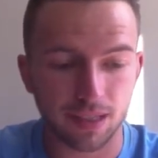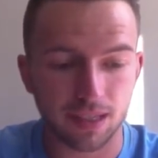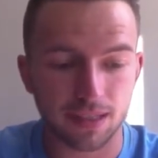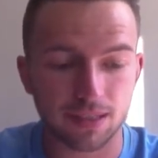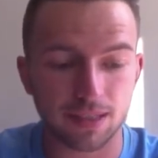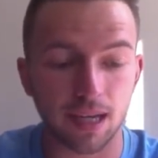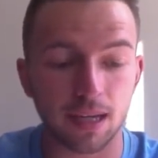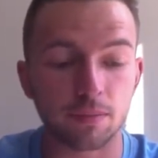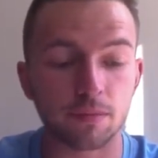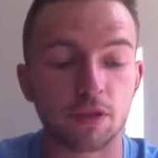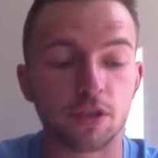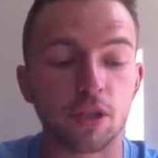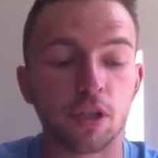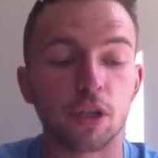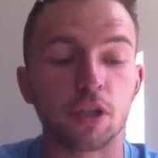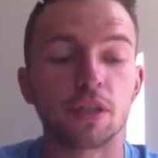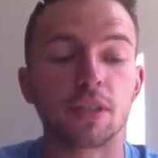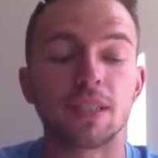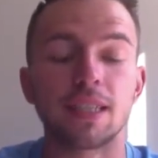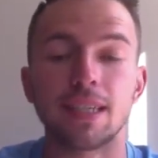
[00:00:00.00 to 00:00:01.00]
times
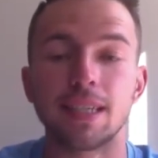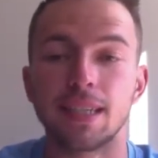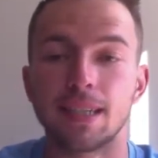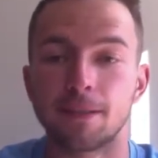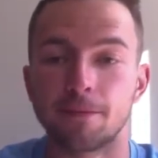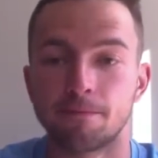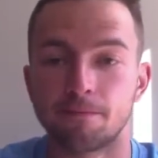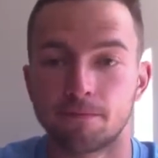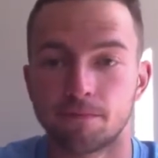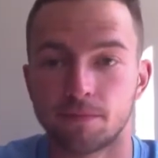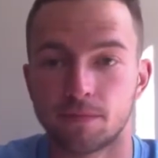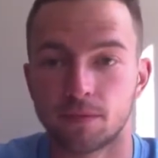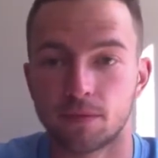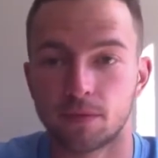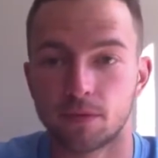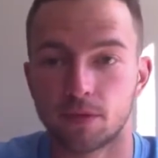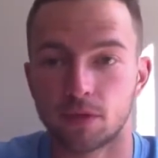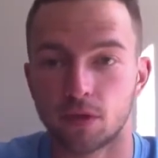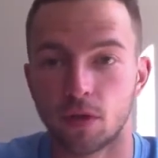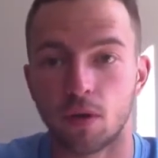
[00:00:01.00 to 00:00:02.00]
13.
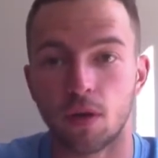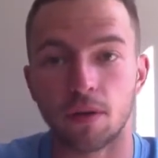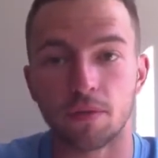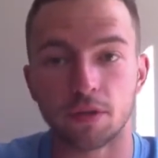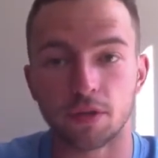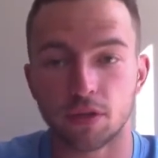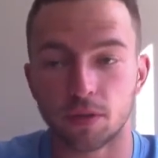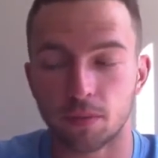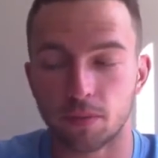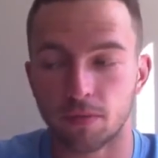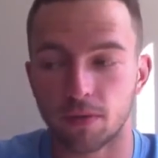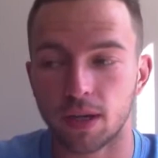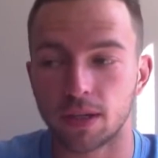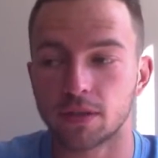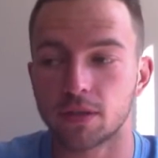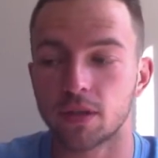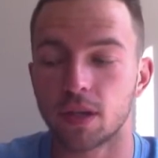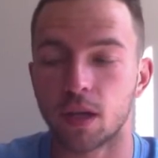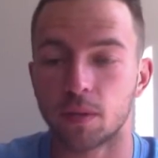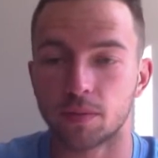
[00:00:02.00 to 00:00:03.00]
So every
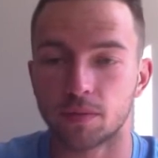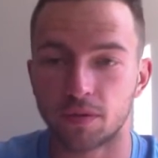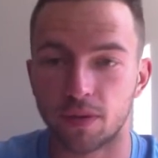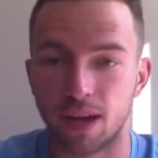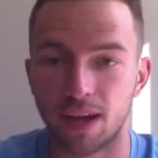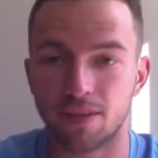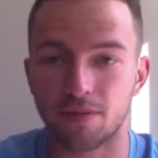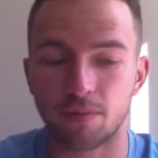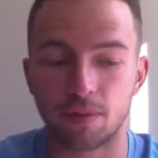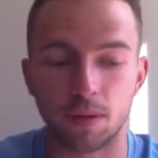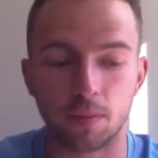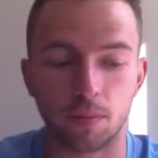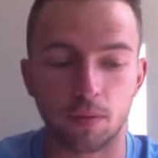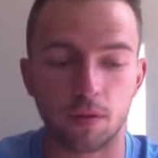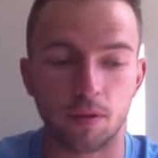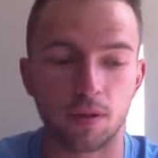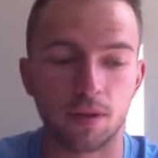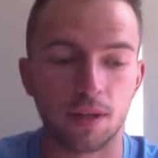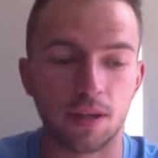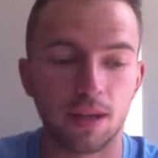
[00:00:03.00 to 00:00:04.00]
supervisor helps 5
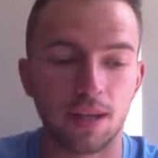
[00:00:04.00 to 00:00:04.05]
people.